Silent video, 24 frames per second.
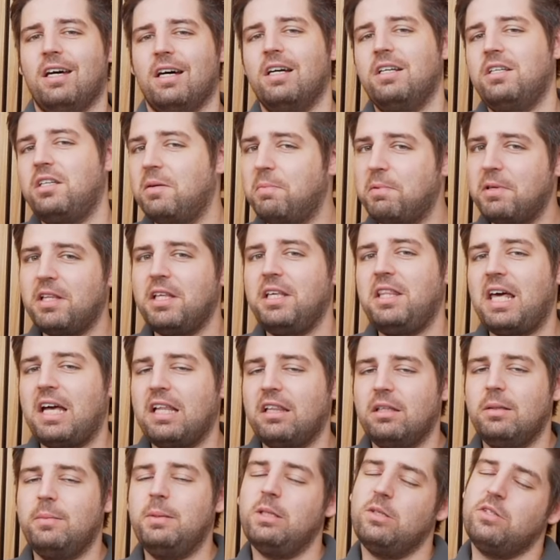Typically, that
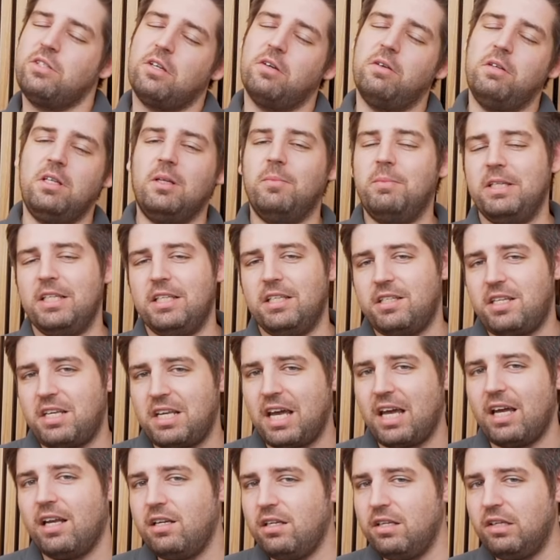limit is going to be
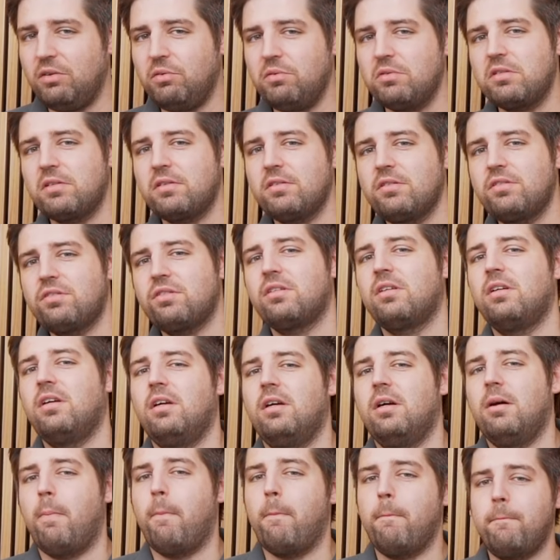10 users.
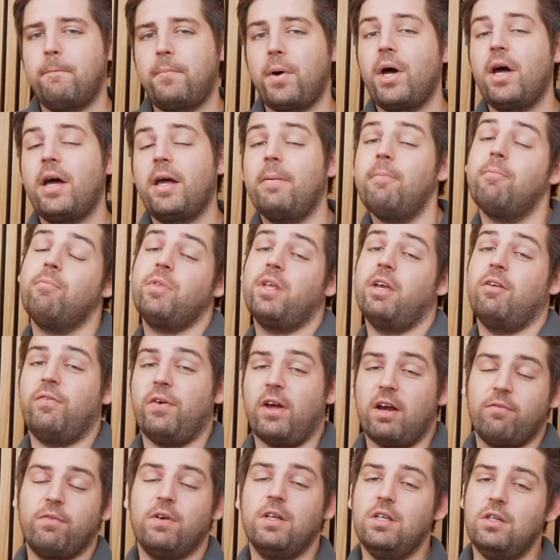But if
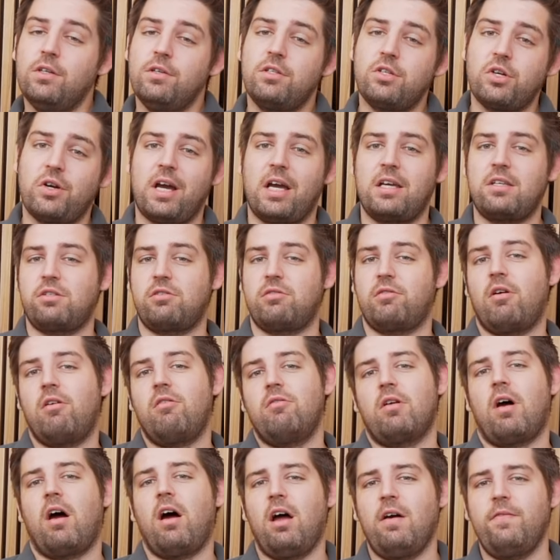every user has their
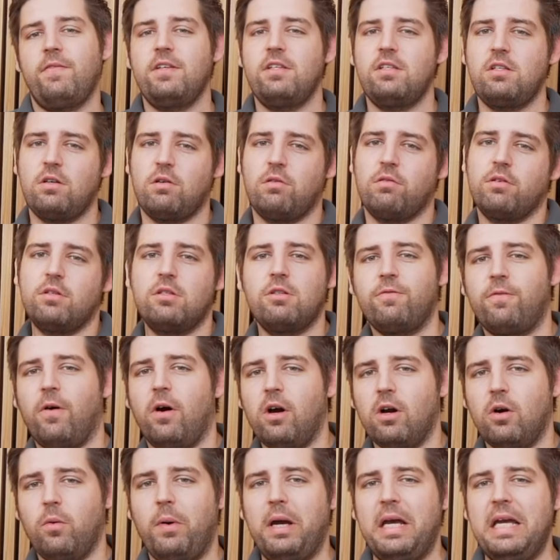own office or is
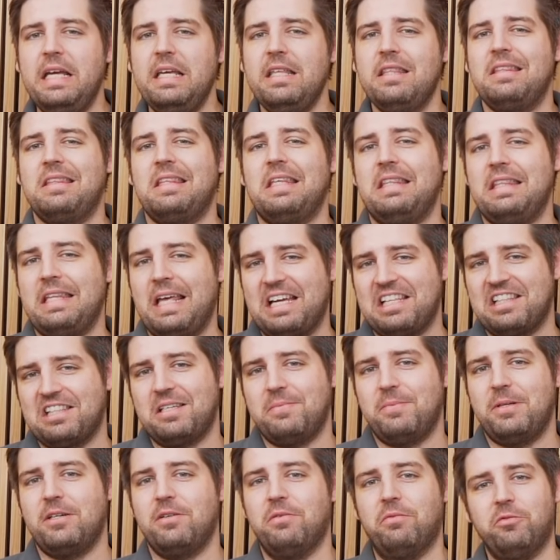far away, then that
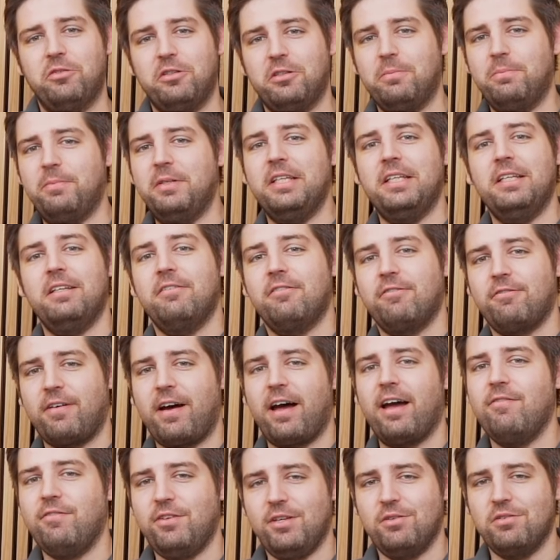limit will be
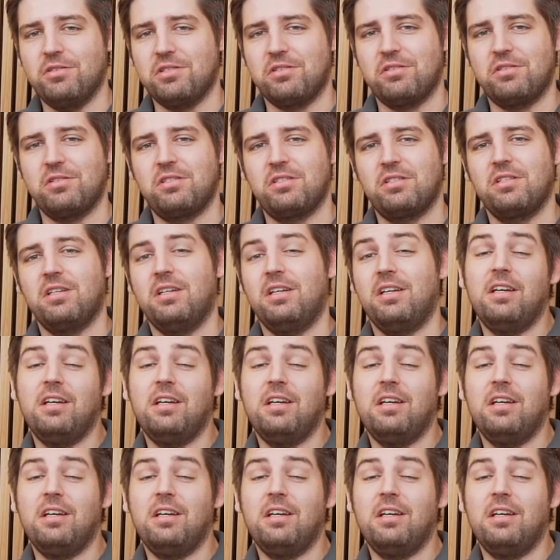5 users.